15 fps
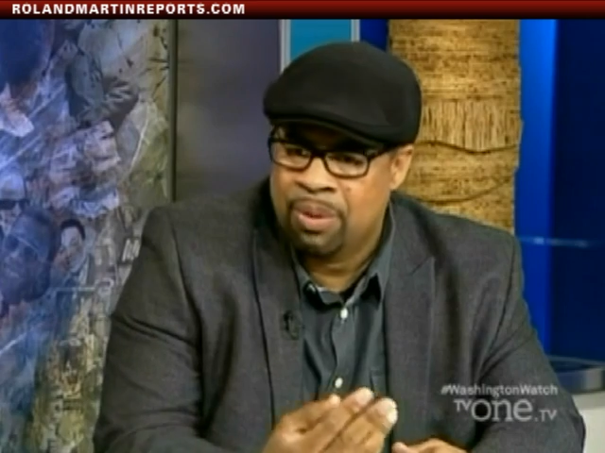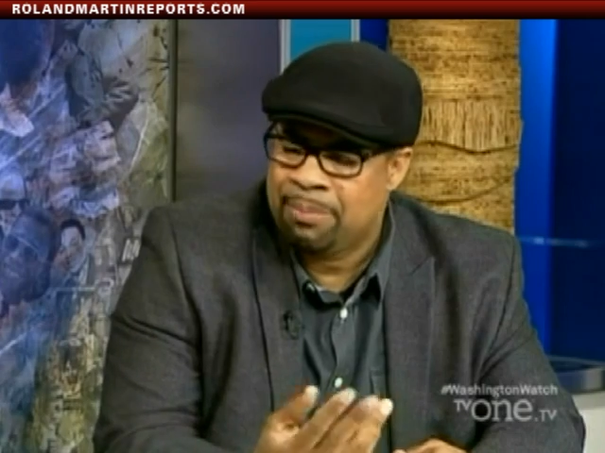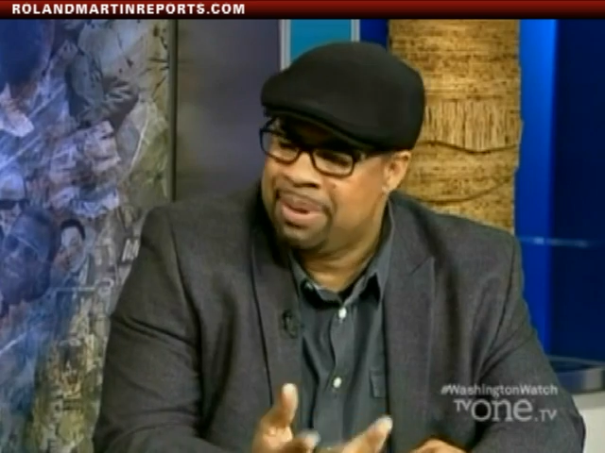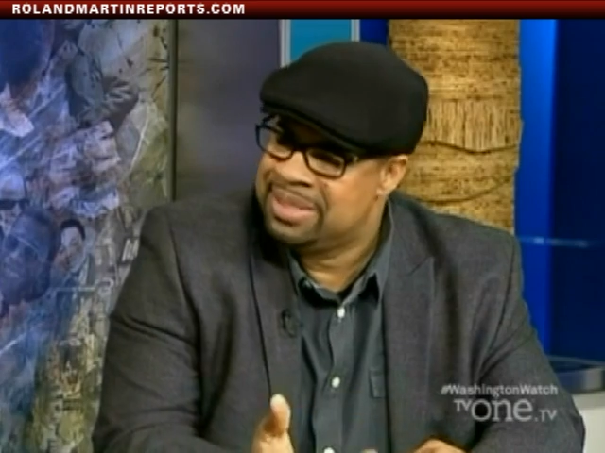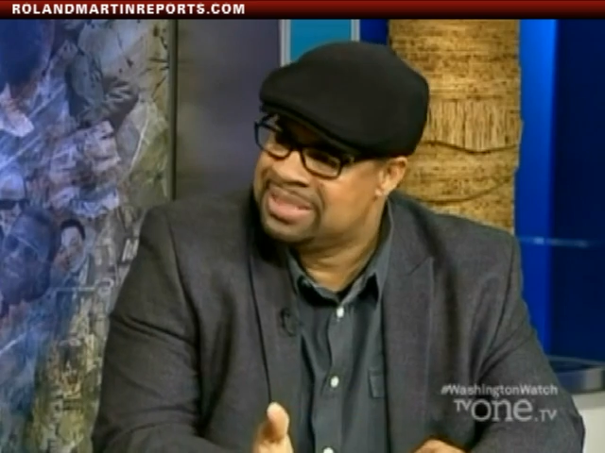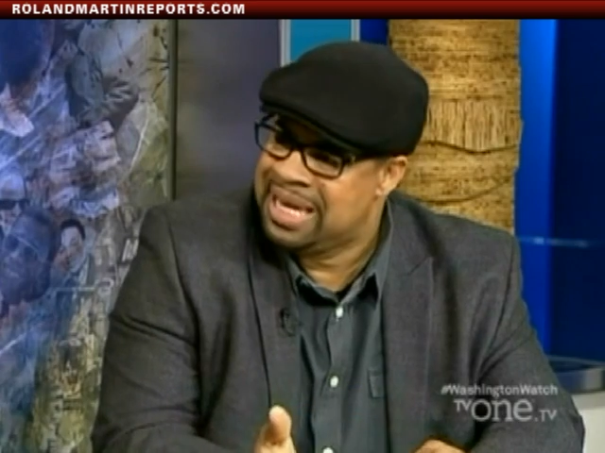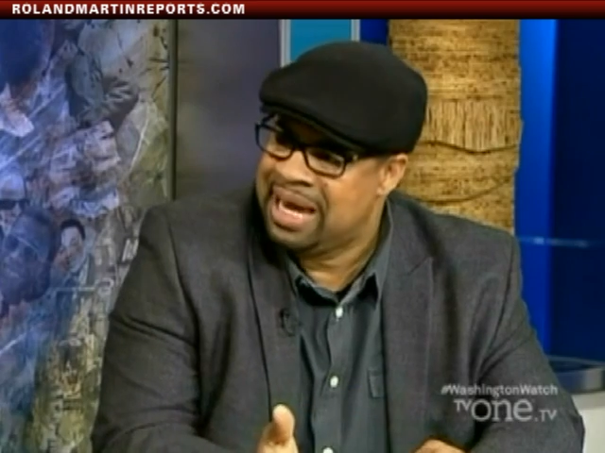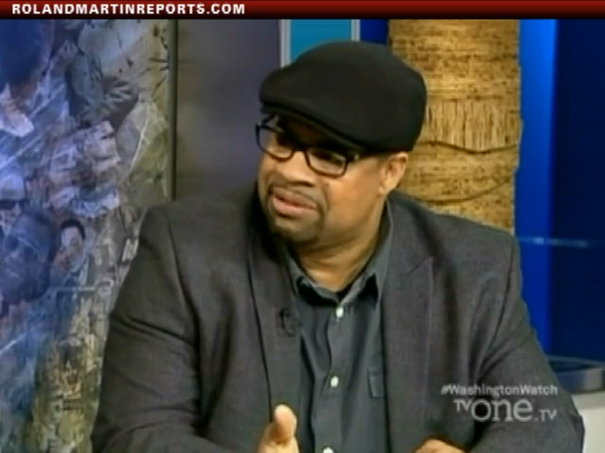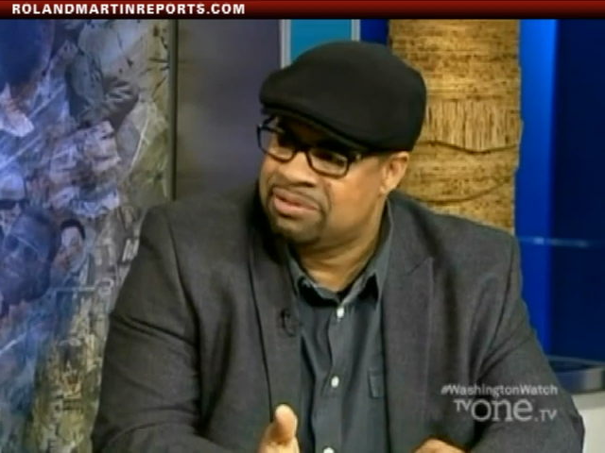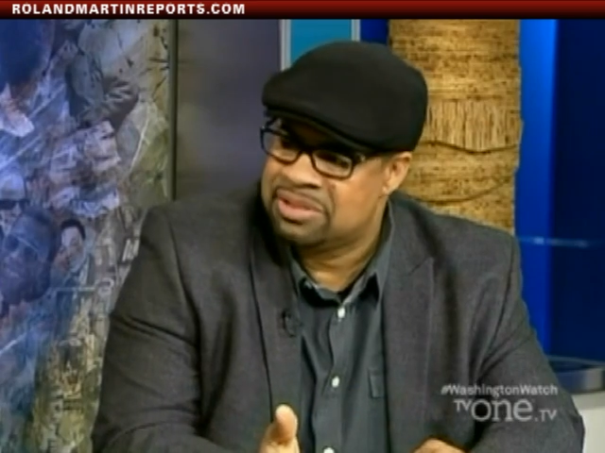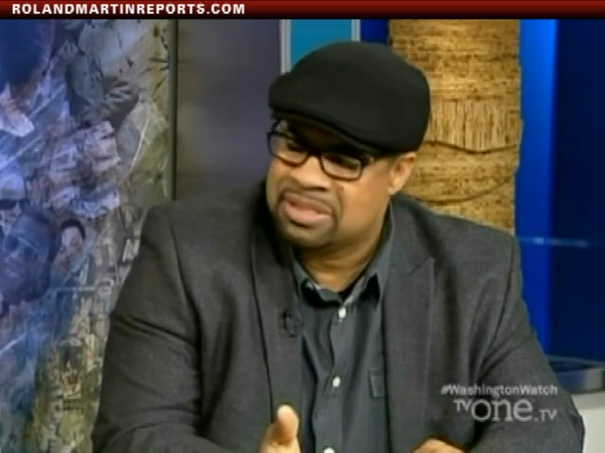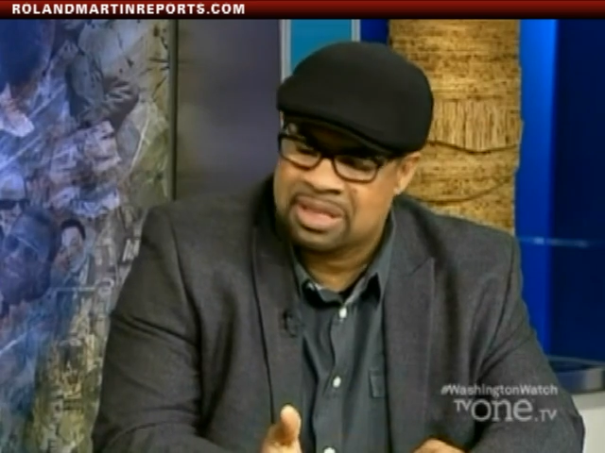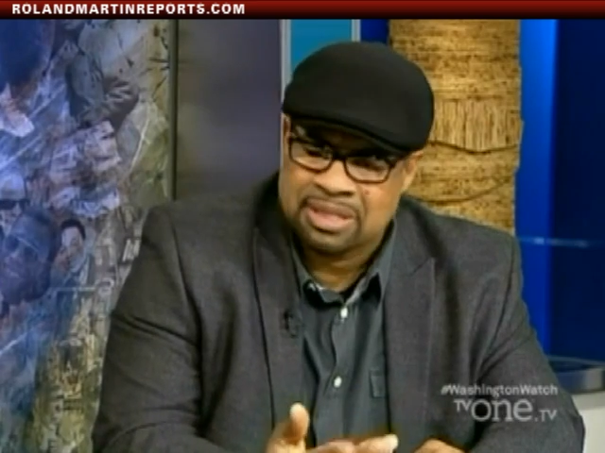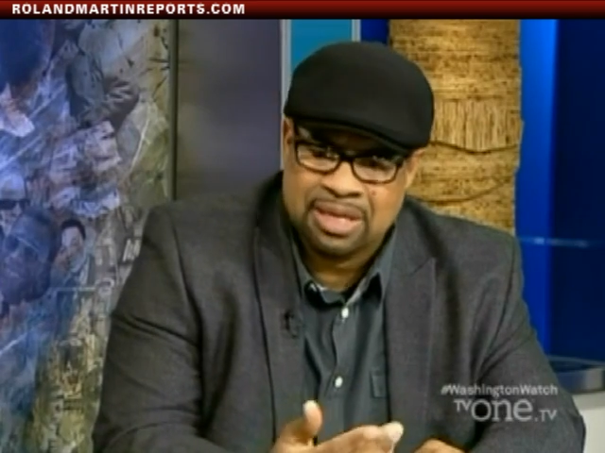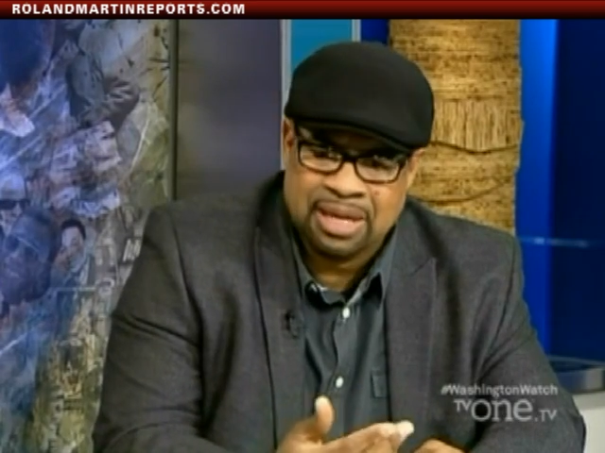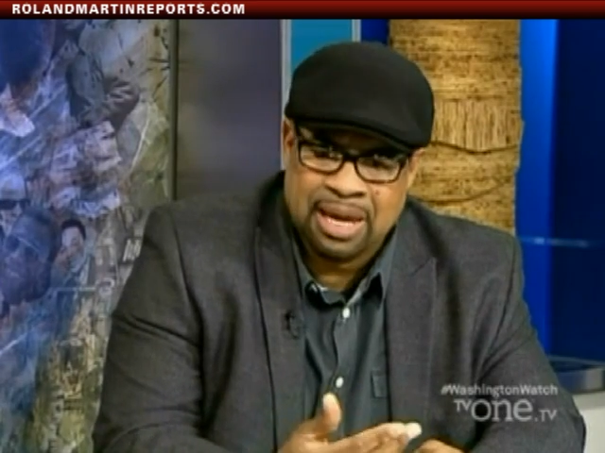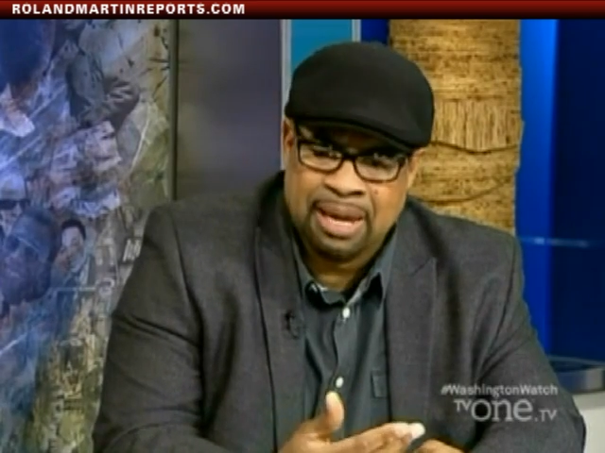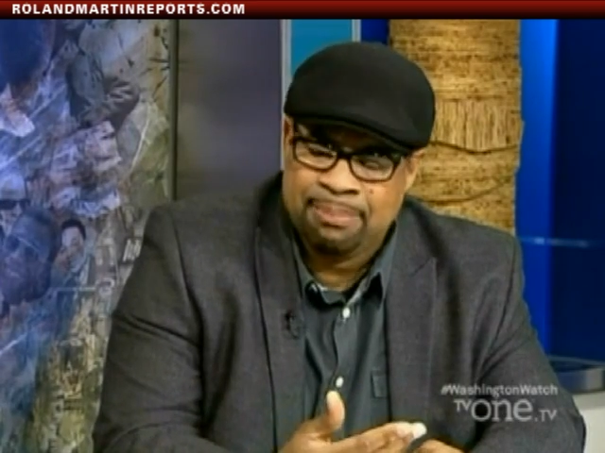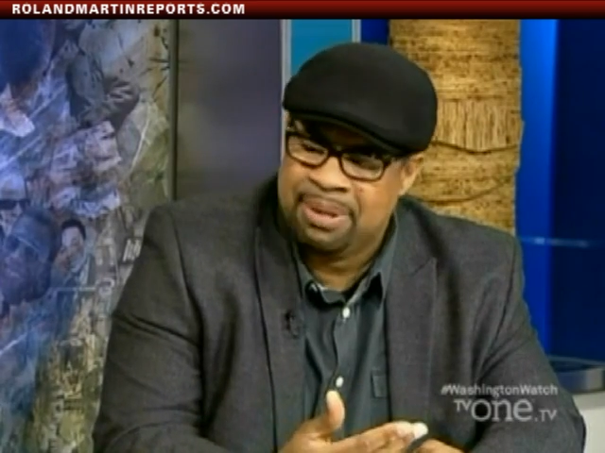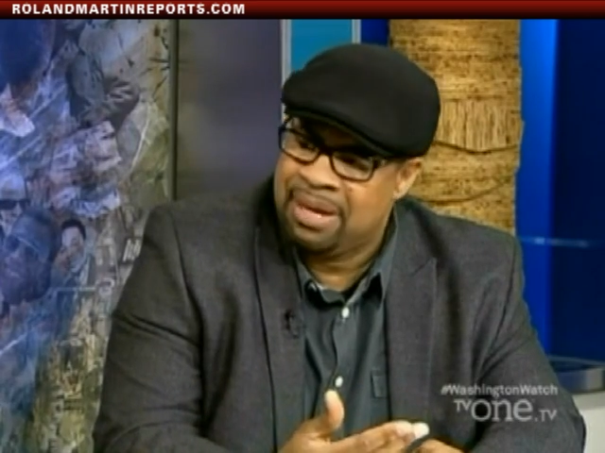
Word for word: who won Best Actress at the